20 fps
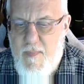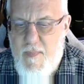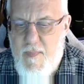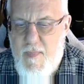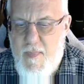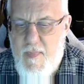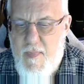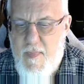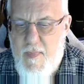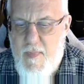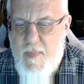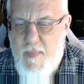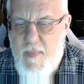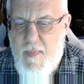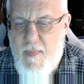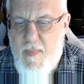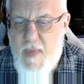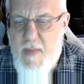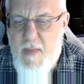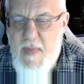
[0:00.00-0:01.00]
It'd be
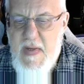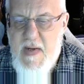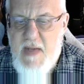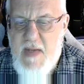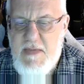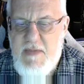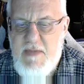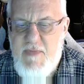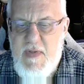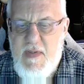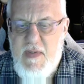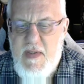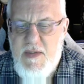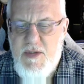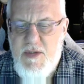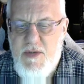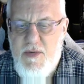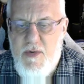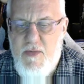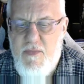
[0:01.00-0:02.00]
nice if he lets you
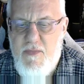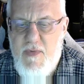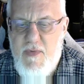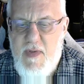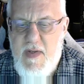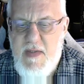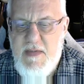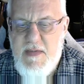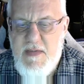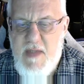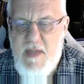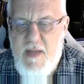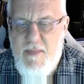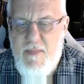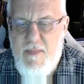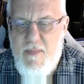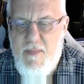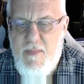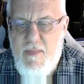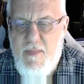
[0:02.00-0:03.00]
overlay something
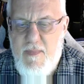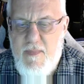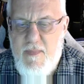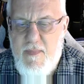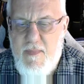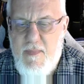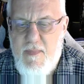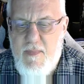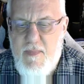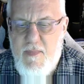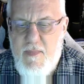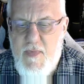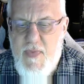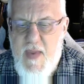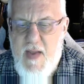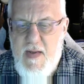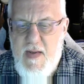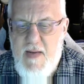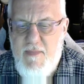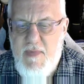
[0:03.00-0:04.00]
without having
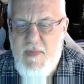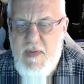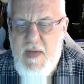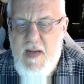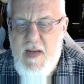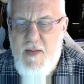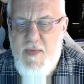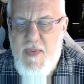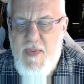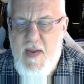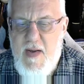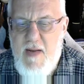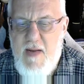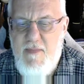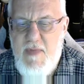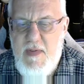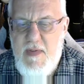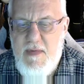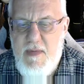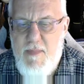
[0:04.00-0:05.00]
to hit the
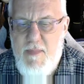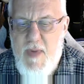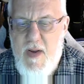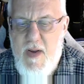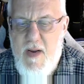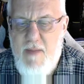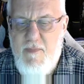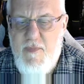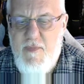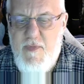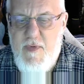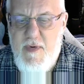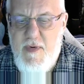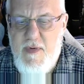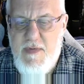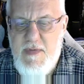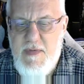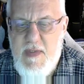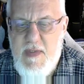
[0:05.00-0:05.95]
bomb first. That's cool.